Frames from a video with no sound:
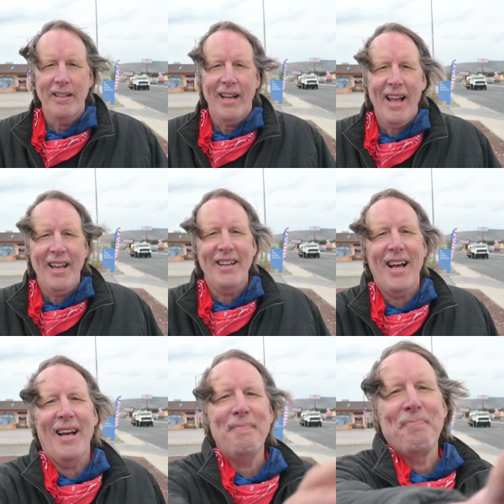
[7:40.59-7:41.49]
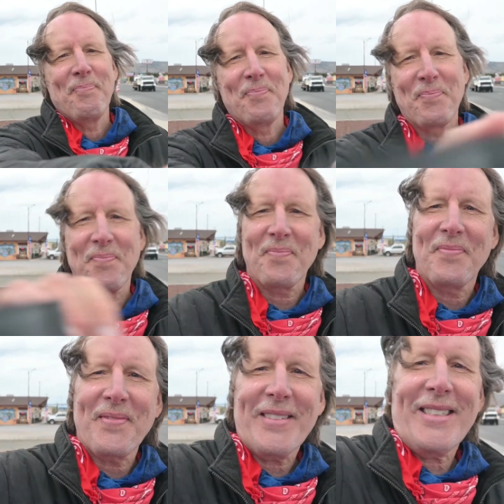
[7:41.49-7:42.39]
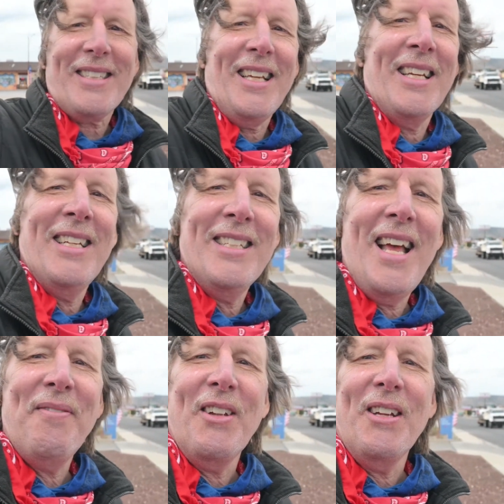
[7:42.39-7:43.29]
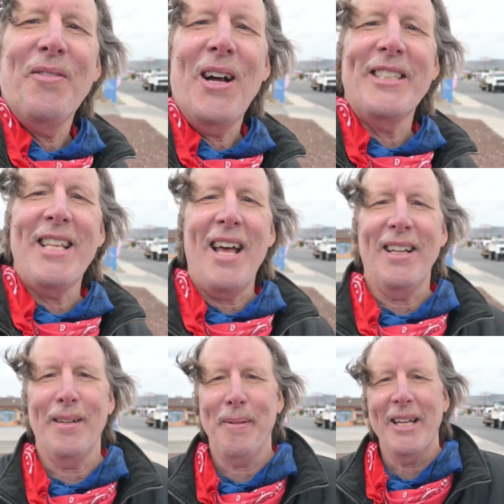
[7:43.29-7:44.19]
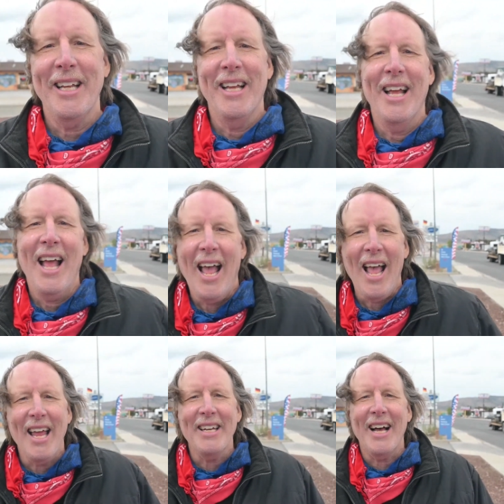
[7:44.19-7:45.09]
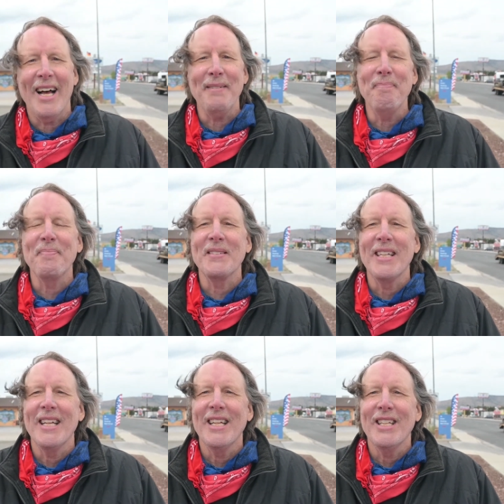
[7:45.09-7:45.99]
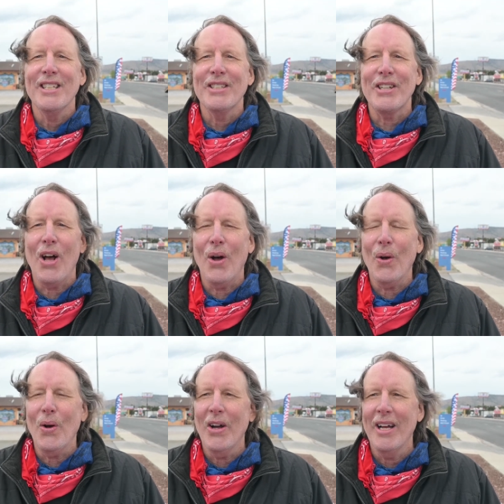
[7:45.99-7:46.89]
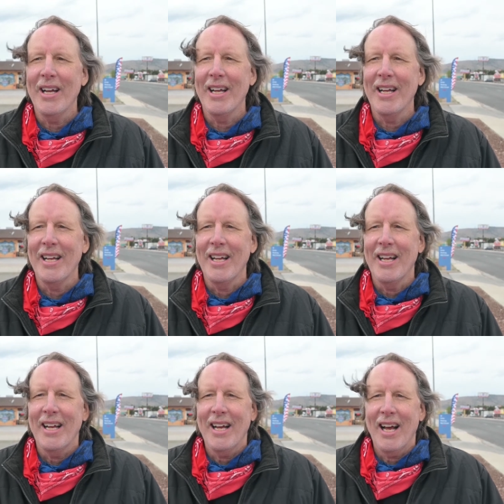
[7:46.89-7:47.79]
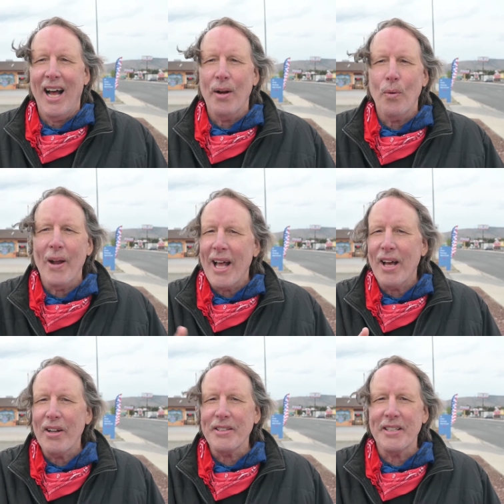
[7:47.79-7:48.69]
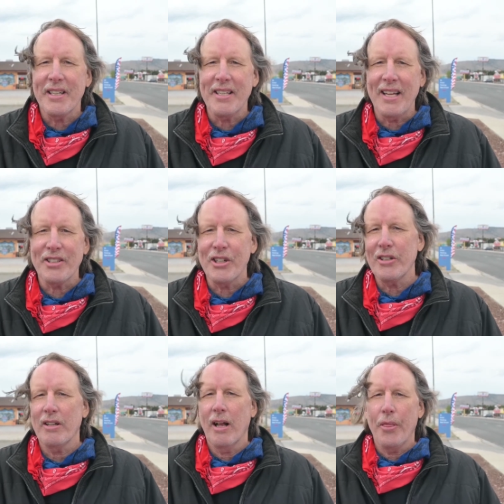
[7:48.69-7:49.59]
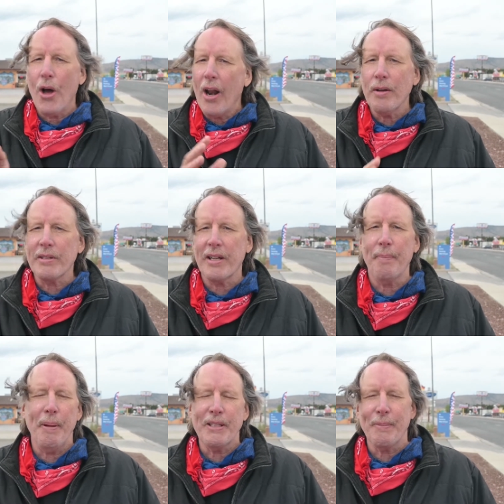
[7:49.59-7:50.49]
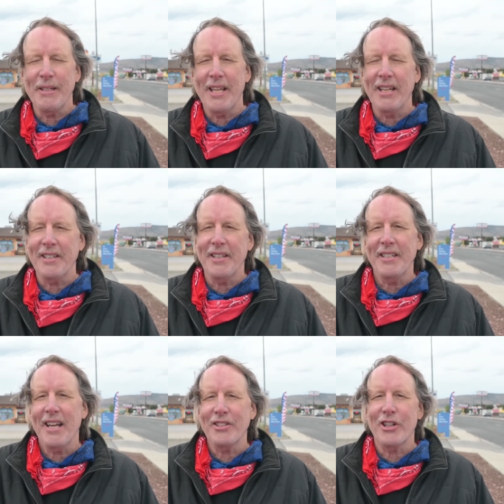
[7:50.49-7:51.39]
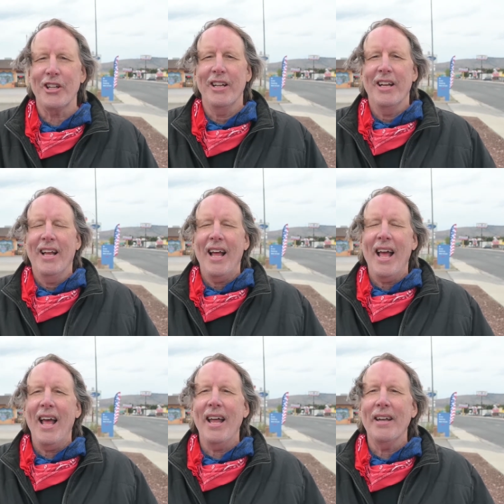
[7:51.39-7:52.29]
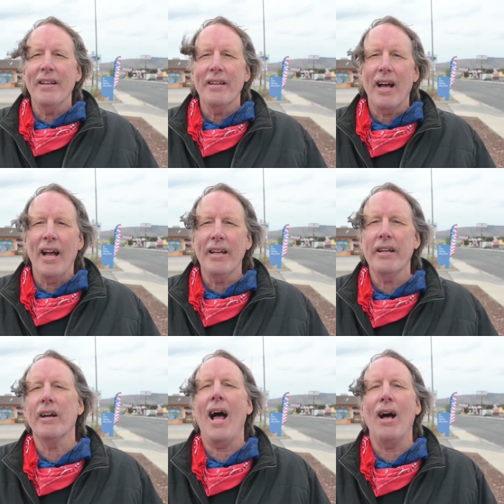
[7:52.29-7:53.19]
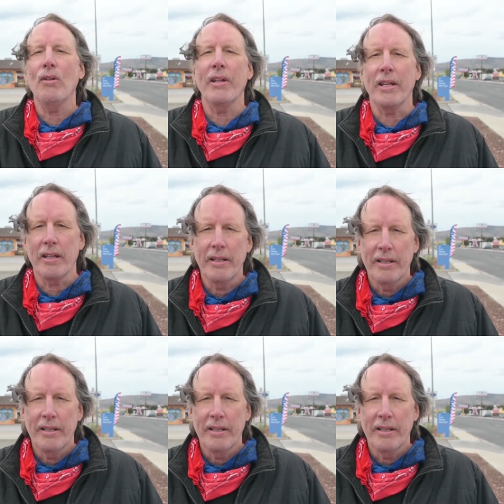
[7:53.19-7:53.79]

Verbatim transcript: And uh, just have to watch that a little bit. And uh, so I went out into the desert, thought I was gonna pitch my tent in the desert, and I hear howling.